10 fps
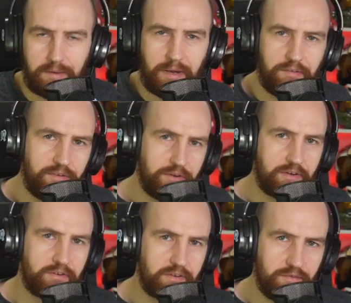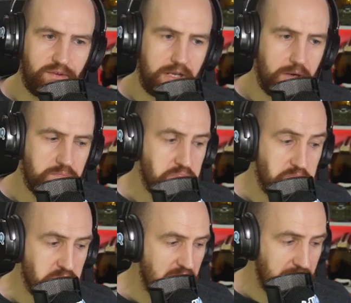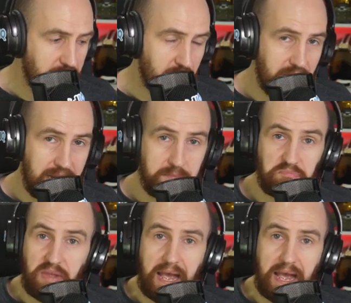amount of views on a certain video, that's all right.